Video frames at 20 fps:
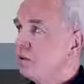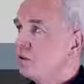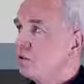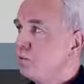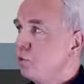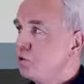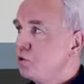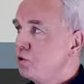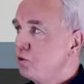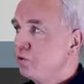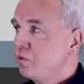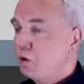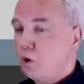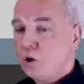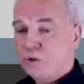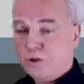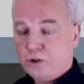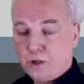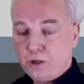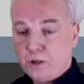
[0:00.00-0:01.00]
should, of
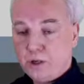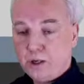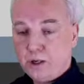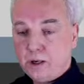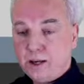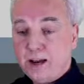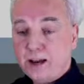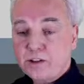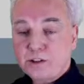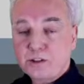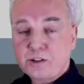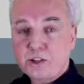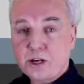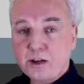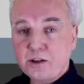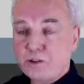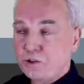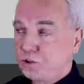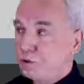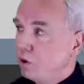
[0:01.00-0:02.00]
course, uh,
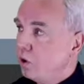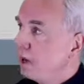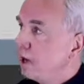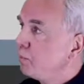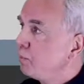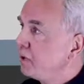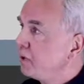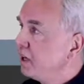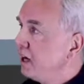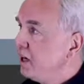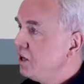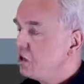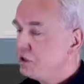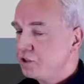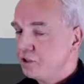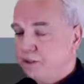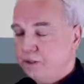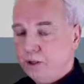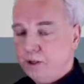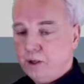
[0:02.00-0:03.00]
exercise your
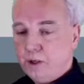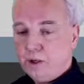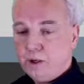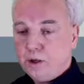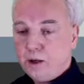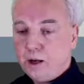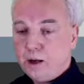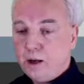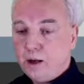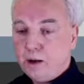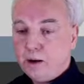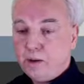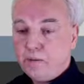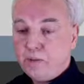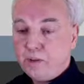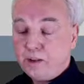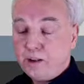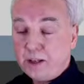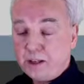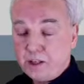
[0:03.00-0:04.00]
application.
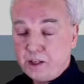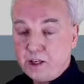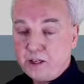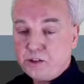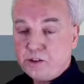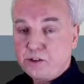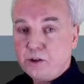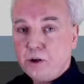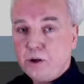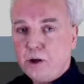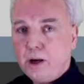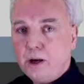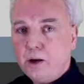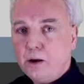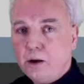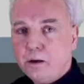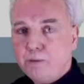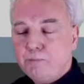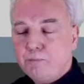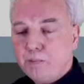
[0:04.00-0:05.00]
Um, that is,
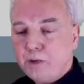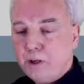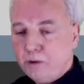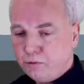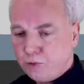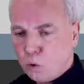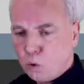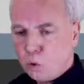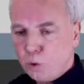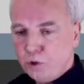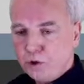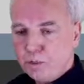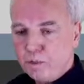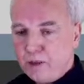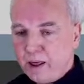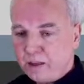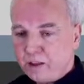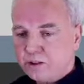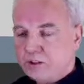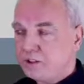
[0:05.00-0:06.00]
um, invoke all the
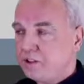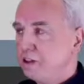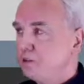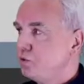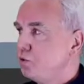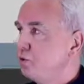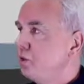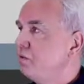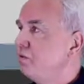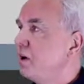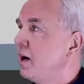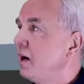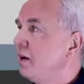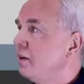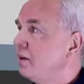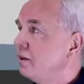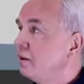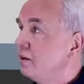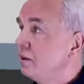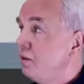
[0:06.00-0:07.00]
methods that you
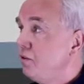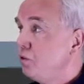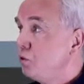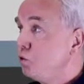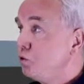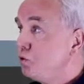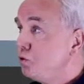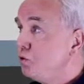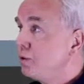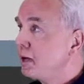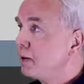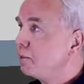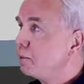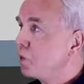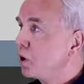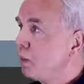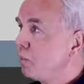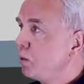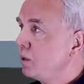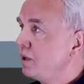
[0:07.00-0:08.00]
defined. And if you do that
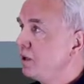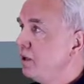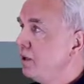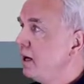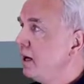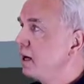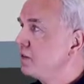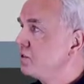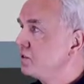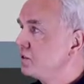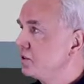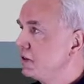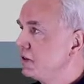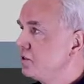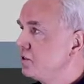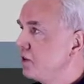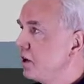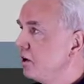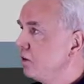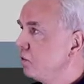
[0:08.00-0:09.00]
properly, as
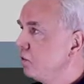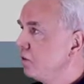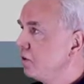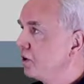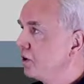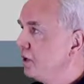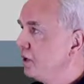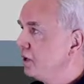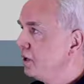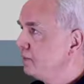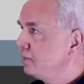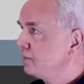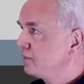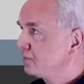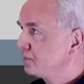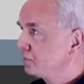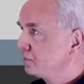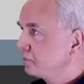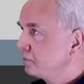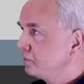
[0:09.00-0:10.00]
is done over here,
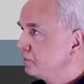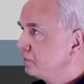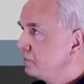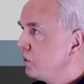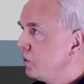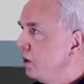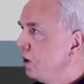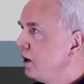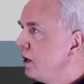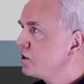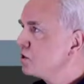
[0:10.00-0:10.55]
well, let's